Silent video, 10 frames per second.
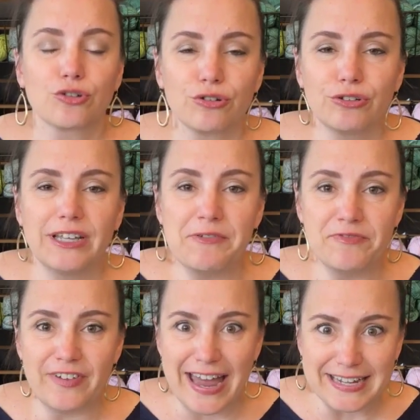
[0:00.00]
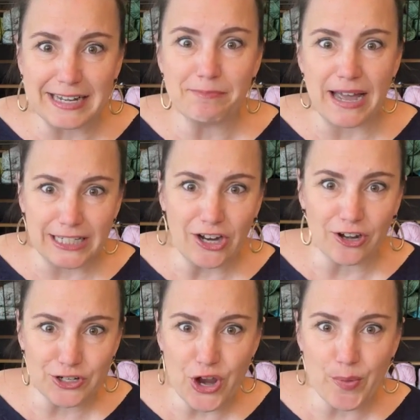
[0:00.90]
truly vetted by
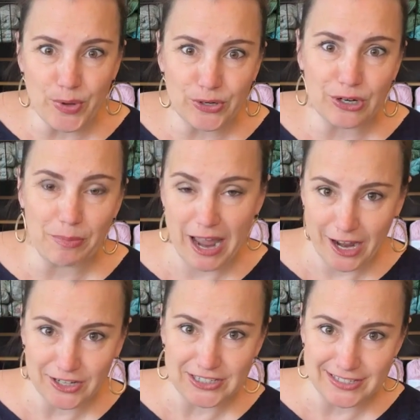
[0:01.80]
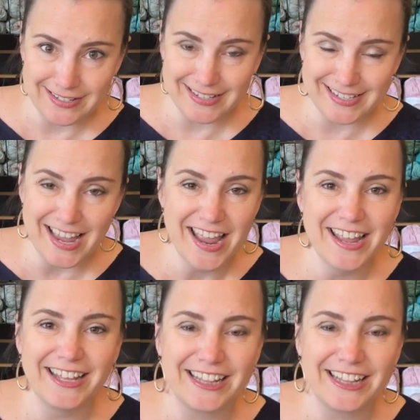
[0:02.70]
yarn shop owner patterns,